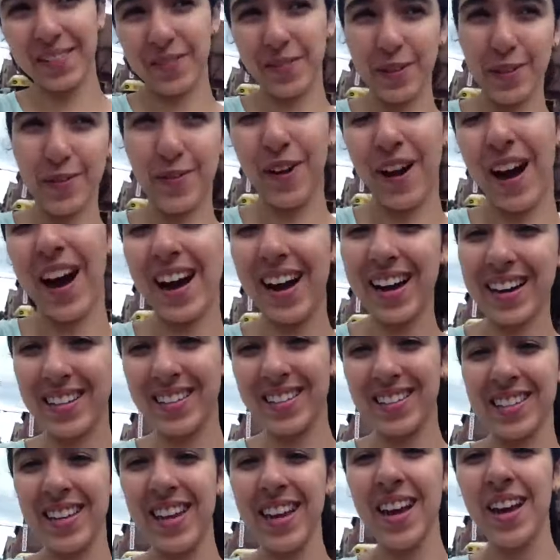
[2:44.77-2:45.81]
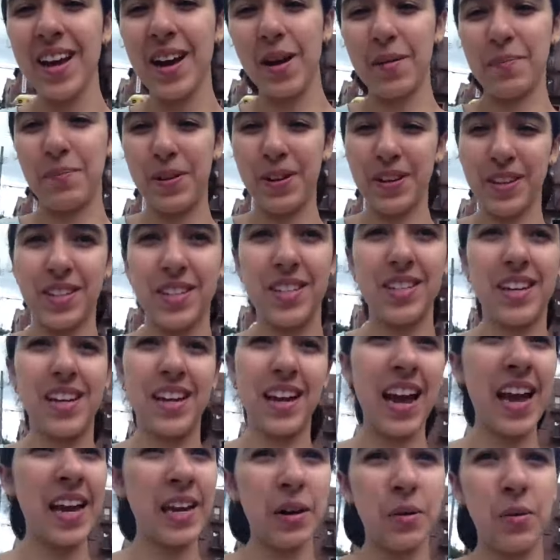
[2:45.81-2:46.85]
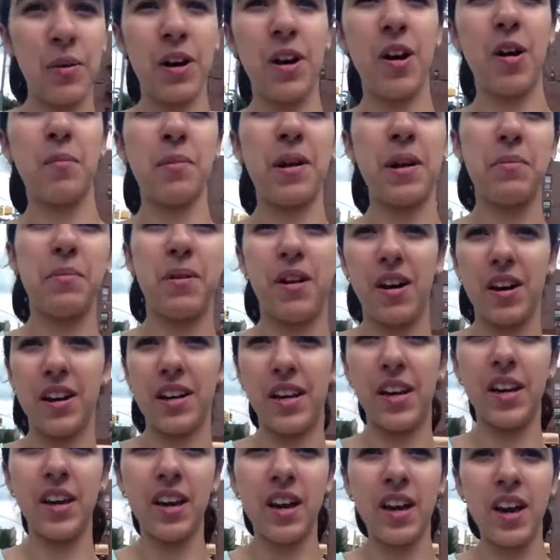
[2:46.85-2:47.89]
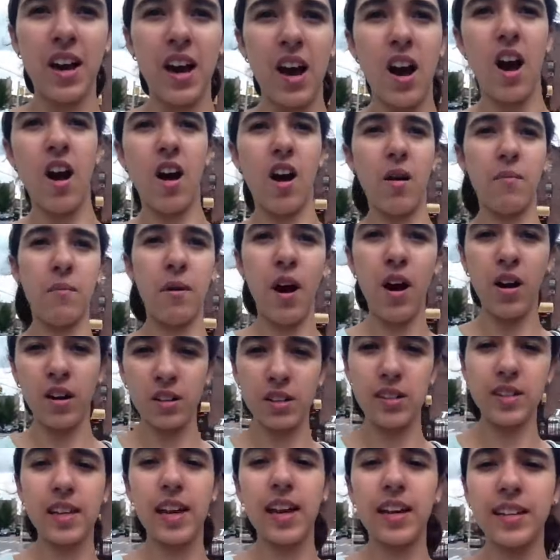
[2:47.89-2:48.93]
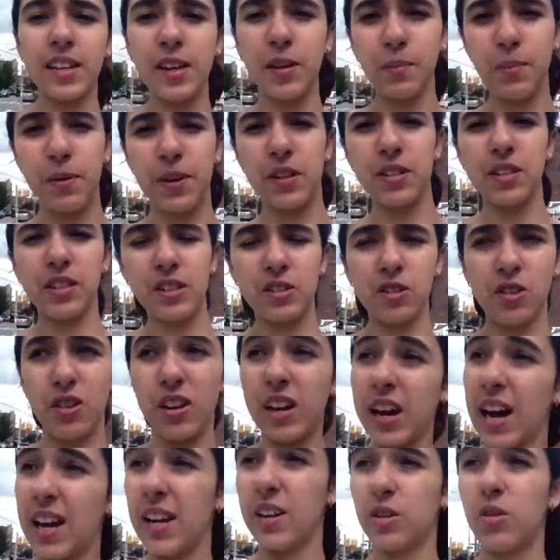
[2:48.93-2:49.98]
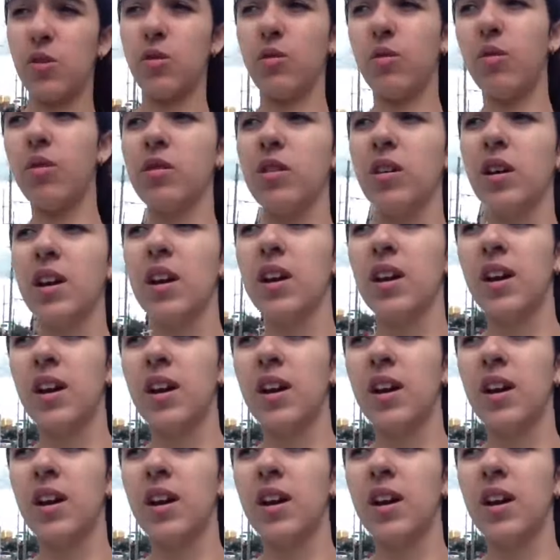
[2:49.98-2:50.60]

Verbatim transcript: if he finds a piercing anywhere on my body. Um, honestly, I think piercings are kind of cool.